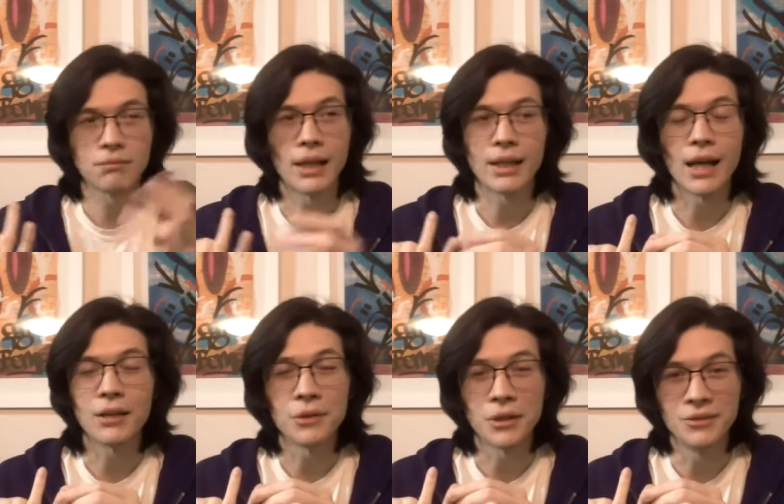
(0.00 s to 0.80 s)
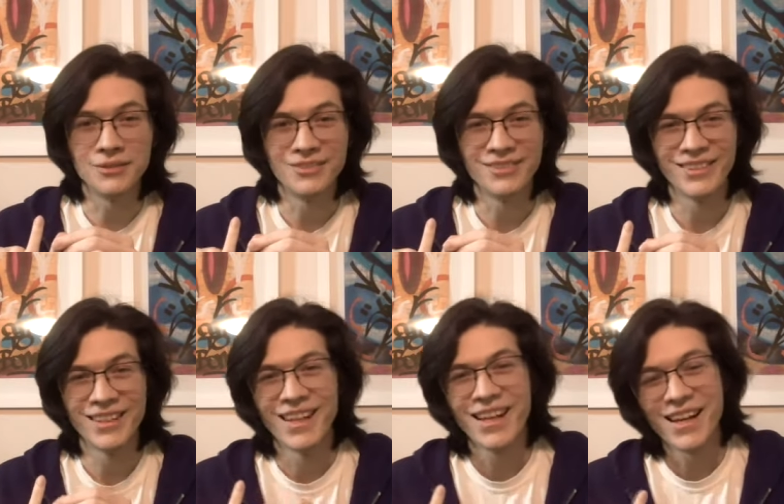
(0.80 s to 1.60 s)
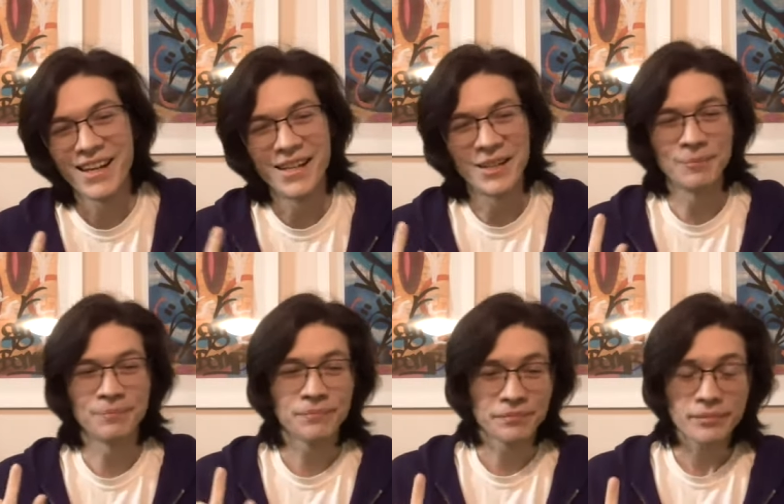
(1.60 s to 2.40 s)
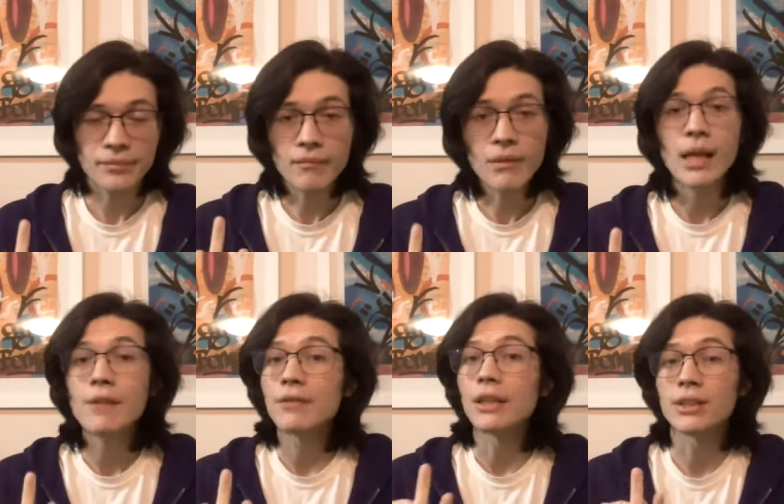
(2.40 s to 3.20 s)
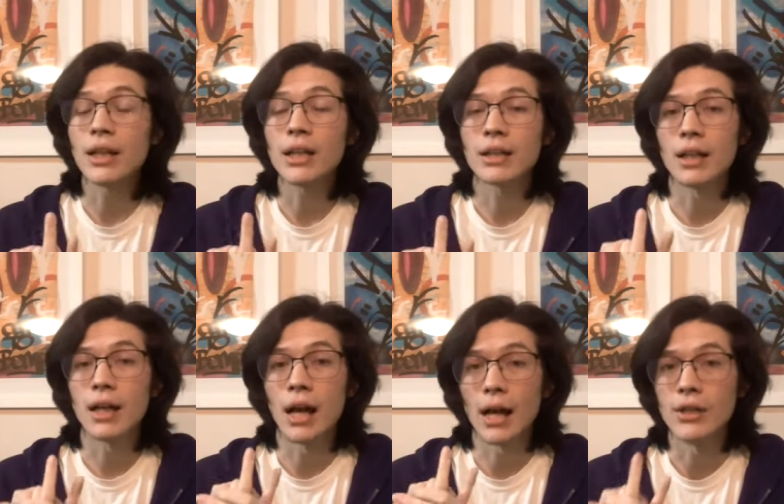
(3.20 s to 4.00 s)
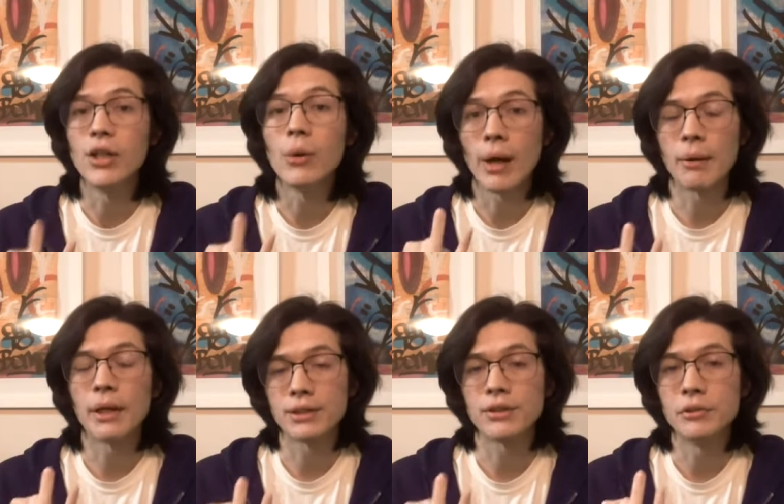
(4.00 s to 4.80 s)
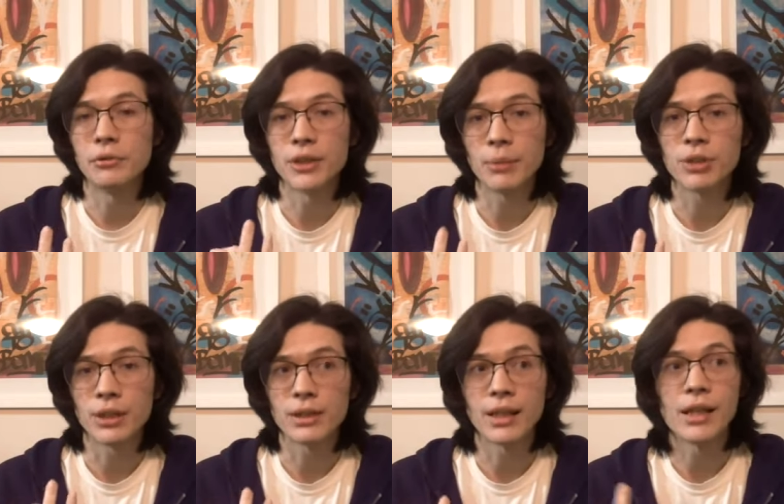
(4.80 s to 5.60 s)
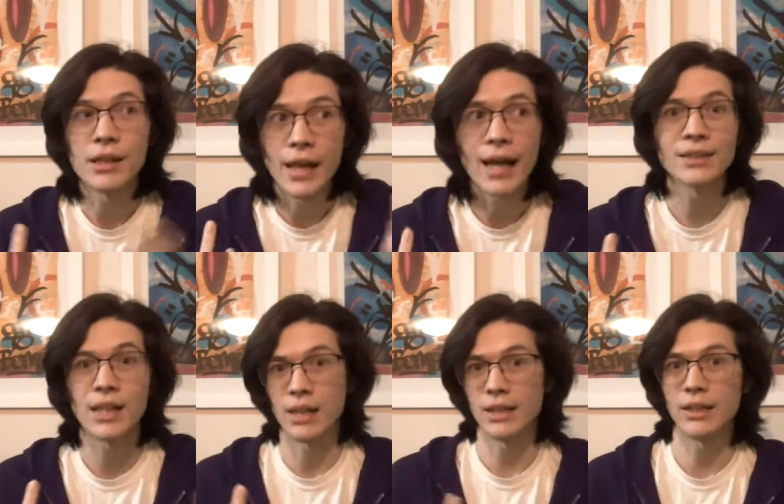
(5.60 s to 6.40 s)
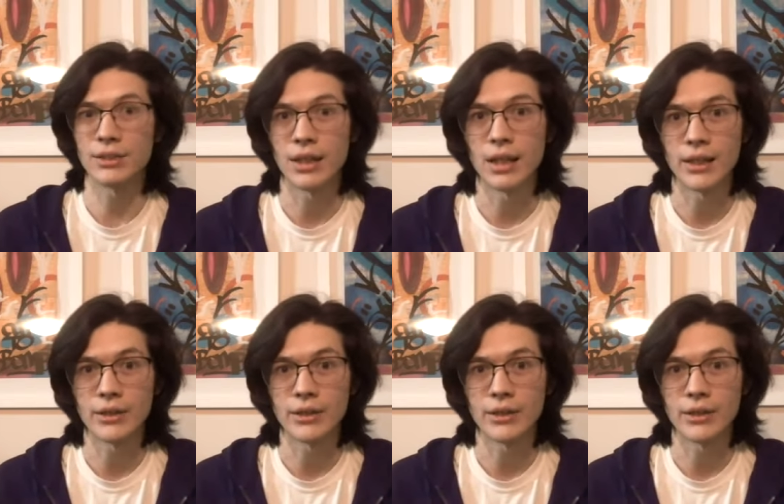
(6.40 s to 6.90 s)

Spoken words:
I don't know. And if they say, I know how I got to the new subject, that's NESI.